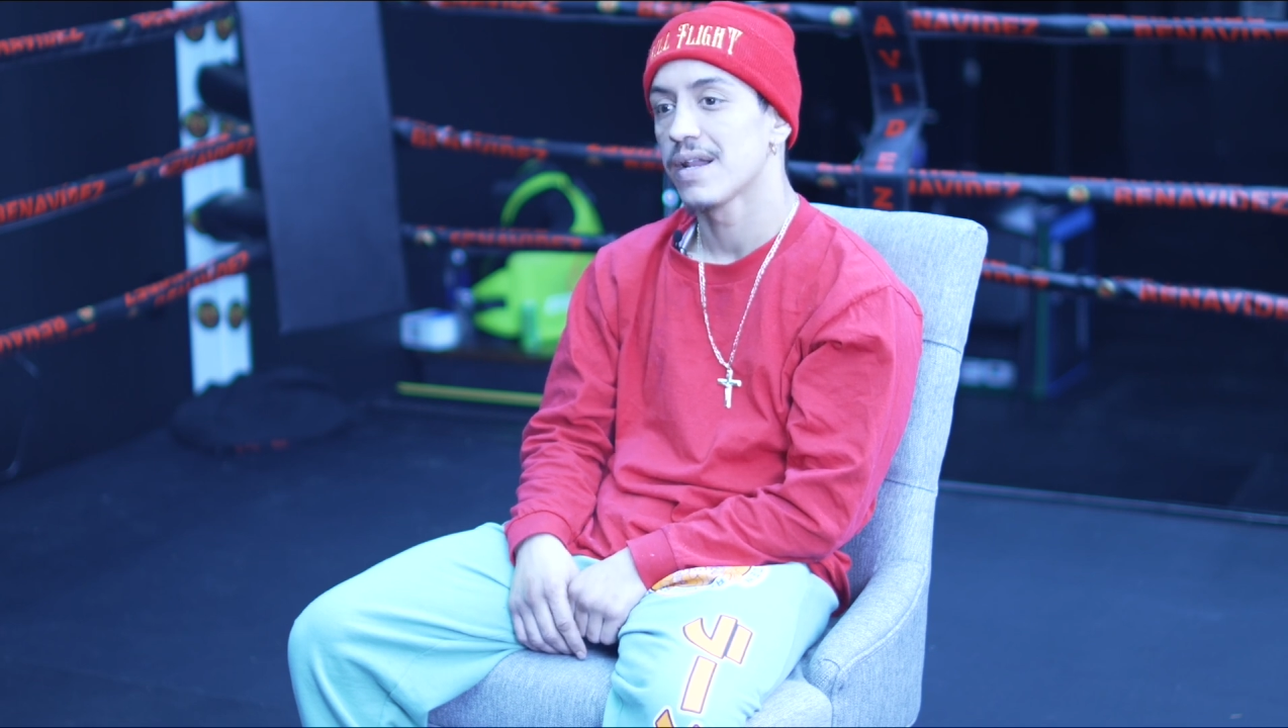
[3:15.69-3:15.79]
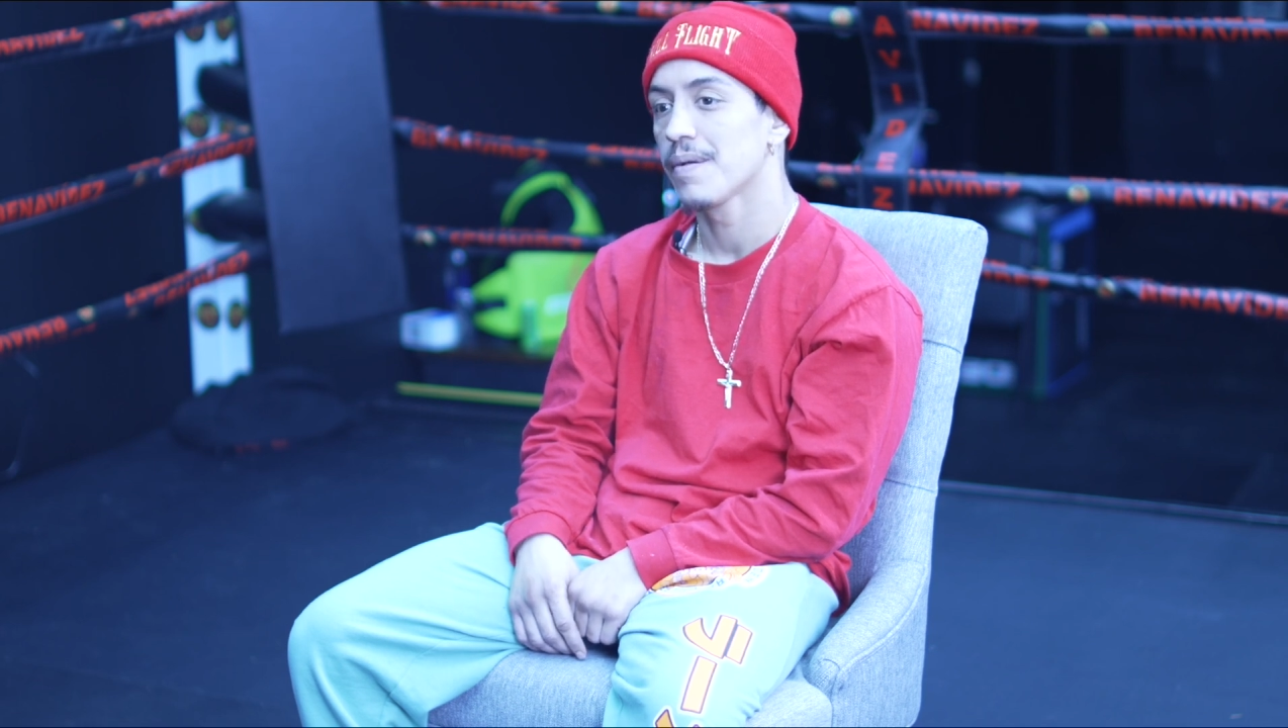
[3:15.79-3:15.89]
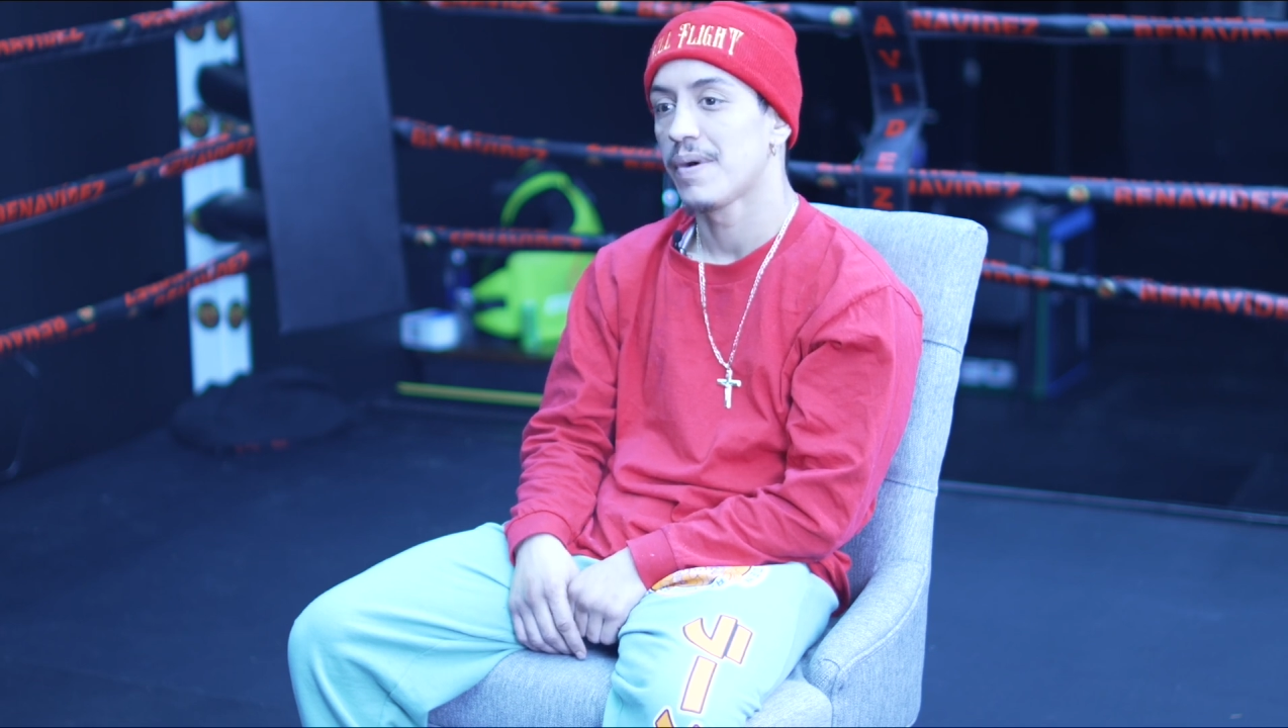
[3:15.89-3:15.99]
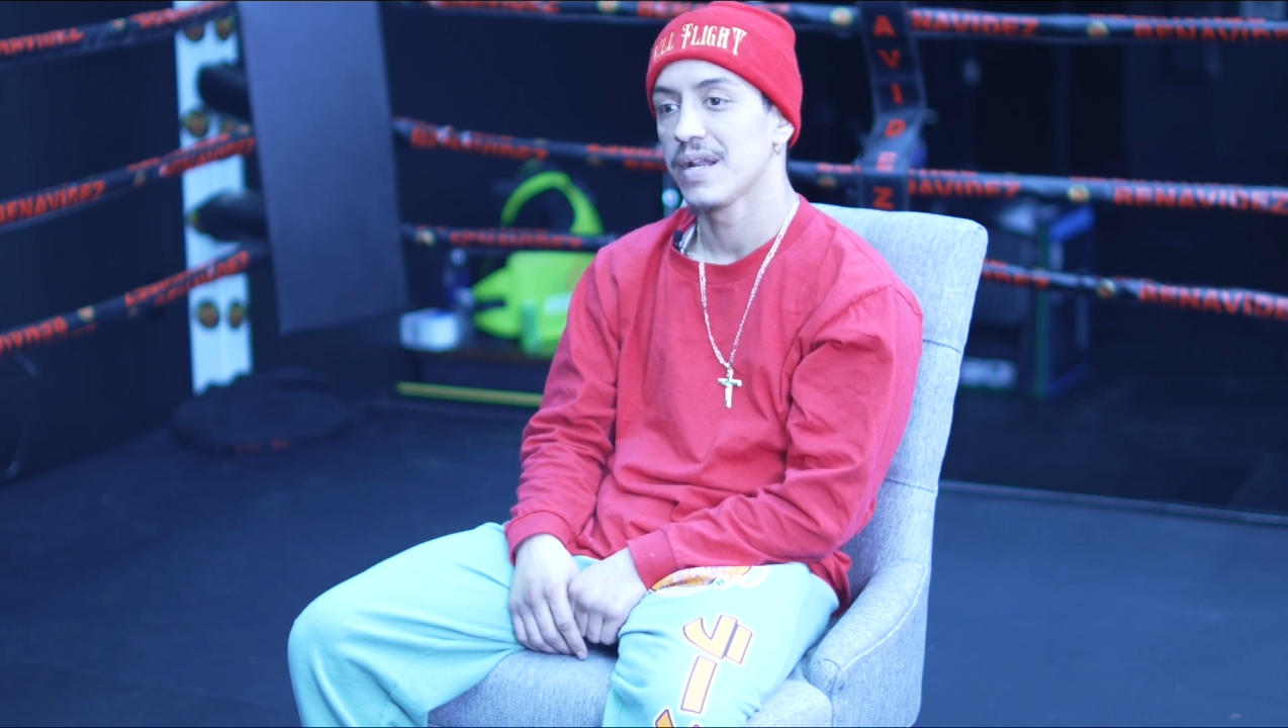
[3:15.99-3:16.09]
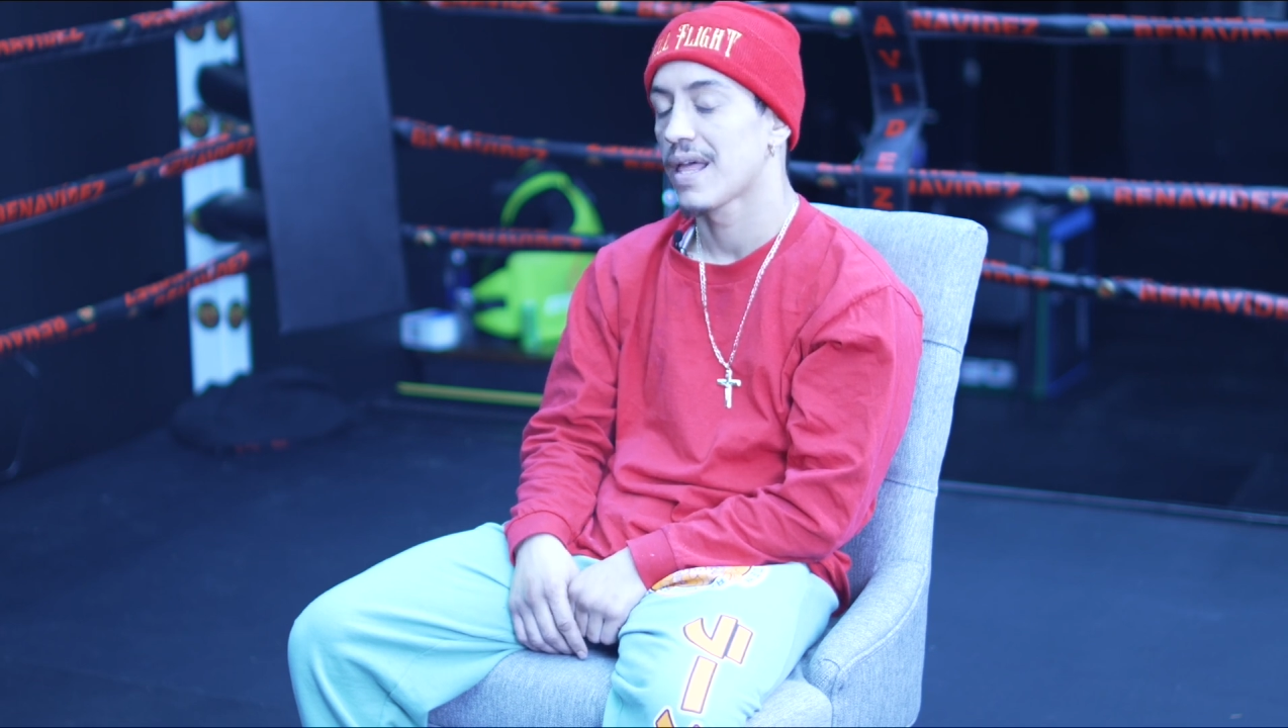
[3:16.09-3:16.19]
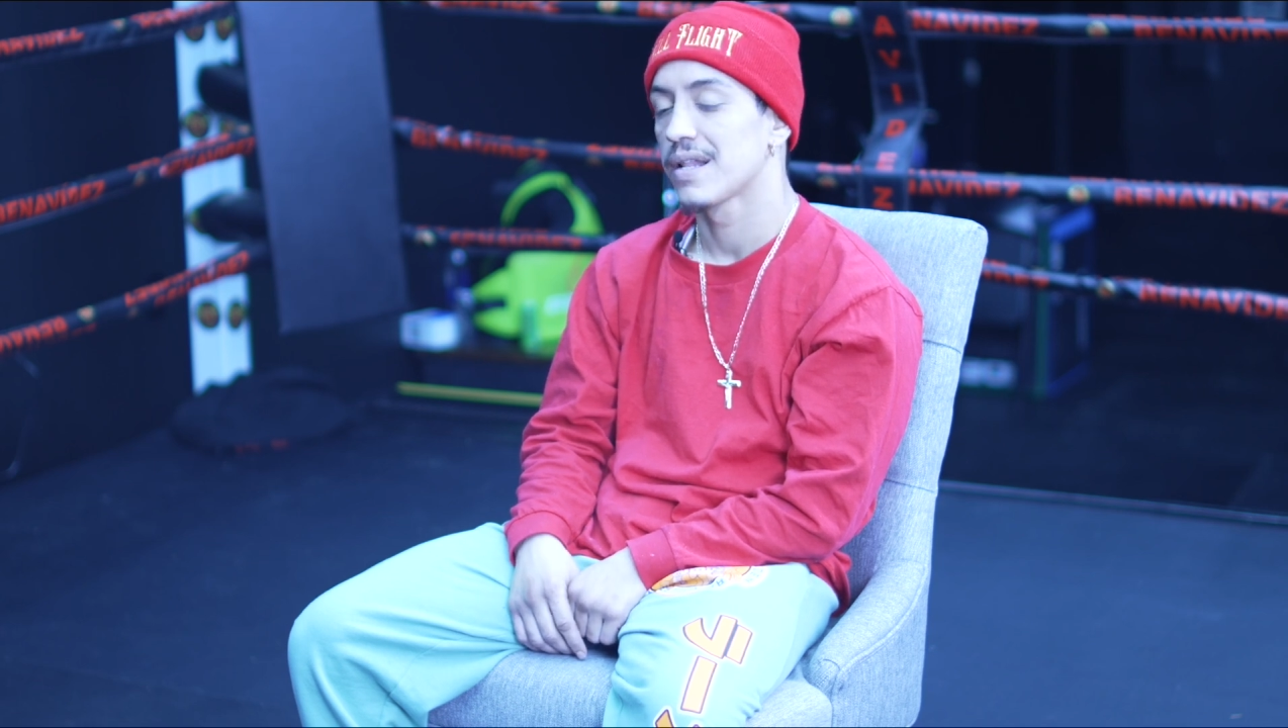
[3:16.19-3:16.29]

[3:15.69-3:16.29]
anybody